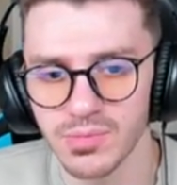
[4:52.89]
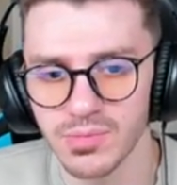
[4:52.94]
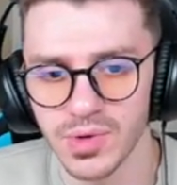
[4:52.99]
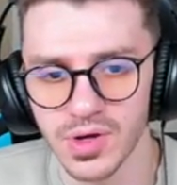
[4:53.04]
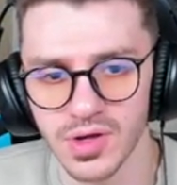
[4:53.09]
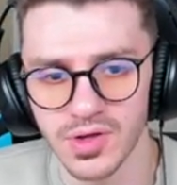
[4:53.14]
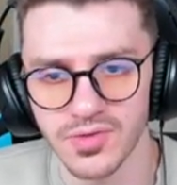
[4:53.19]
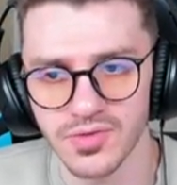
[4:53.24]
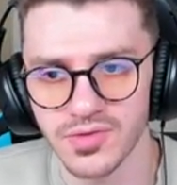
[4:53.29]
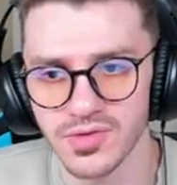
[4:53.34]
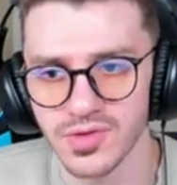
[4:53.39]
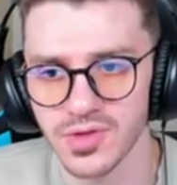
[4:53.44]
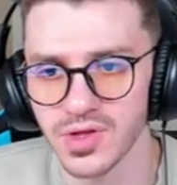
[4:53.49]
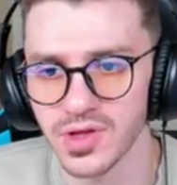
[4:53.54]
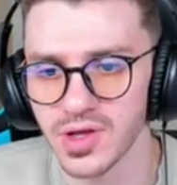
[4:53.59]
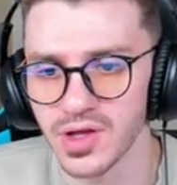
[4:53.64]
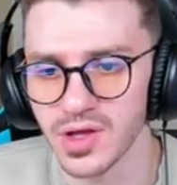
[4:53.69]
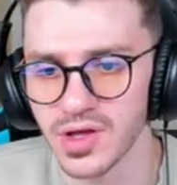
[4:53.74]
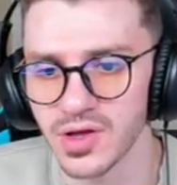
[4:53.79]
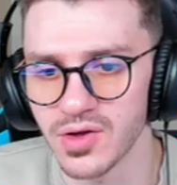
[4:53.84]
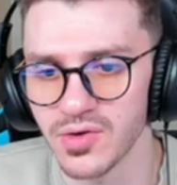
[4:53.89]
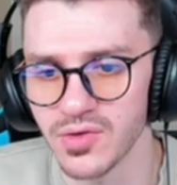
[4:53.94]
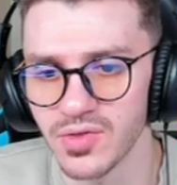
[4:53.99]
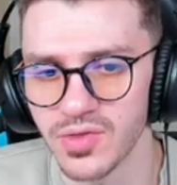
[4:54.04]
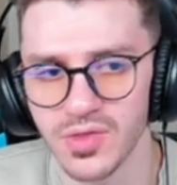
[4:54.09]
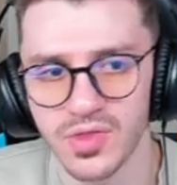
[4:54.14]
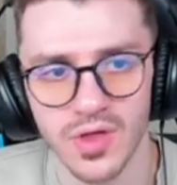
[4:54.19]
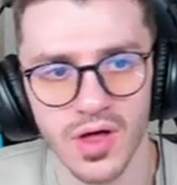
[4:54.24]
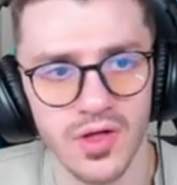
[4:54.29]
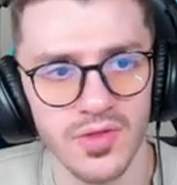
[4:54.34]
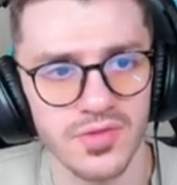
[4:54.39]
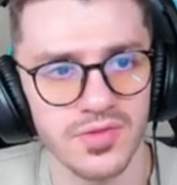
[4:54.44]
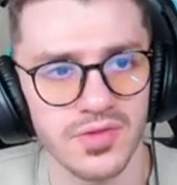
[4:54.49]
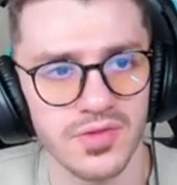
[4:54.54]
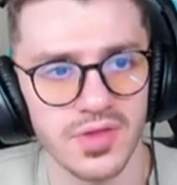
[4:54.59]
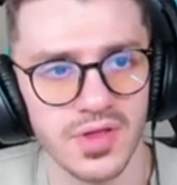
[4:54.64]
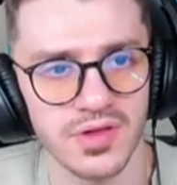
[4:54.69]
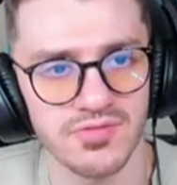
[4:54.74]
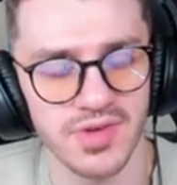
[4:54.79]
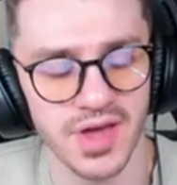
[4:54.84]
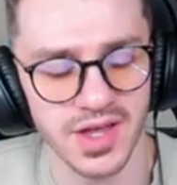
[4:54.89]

but uh, not the